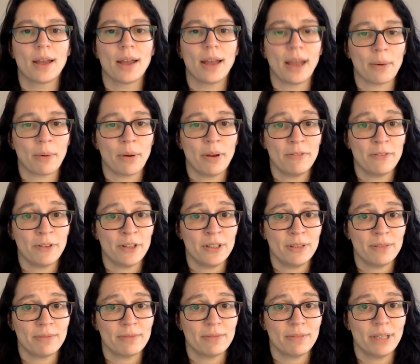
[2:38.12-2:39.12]

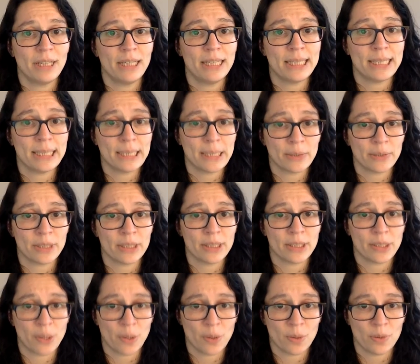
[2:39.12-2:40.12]
However, listening on its
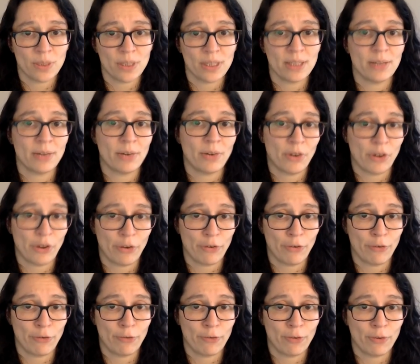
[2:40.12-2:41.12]
own is not enough.
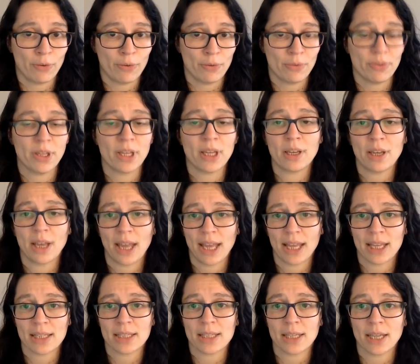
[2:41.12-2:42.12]
Think
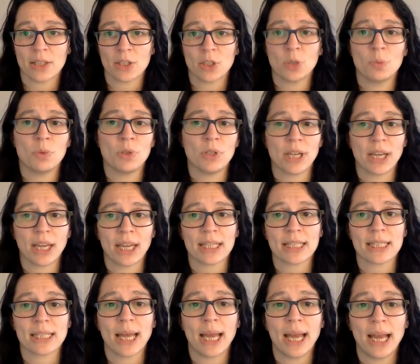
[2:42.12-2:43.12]
ahead and
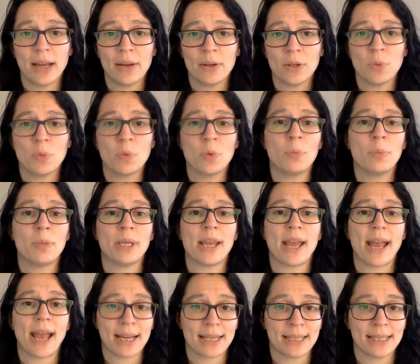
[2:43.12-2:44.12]
communicate how you will be
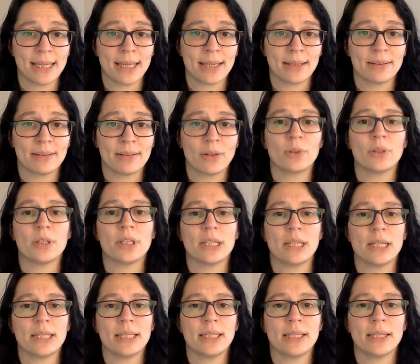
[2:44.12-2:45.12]
acting on this
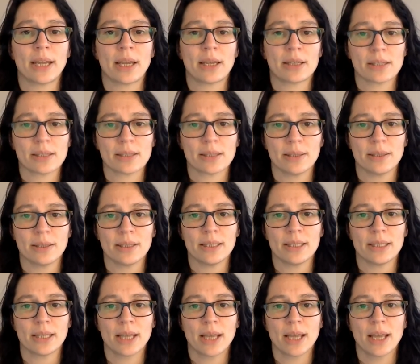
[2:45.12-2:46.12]
listening exercise
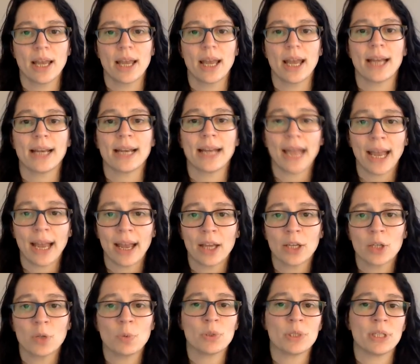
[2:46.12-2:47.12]
and how
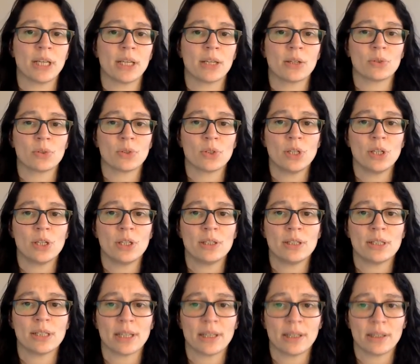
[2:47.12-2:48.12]
you will take
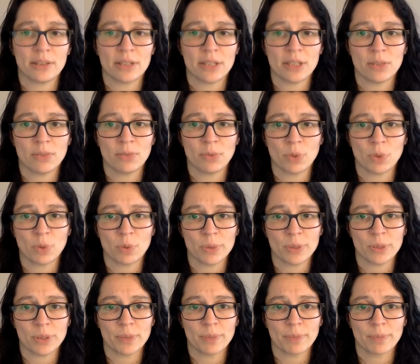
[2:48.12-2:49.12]
concerns and ideas
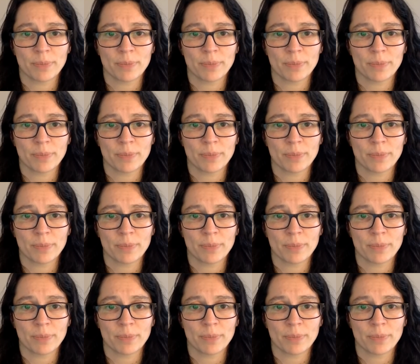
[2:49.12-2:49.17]
forward.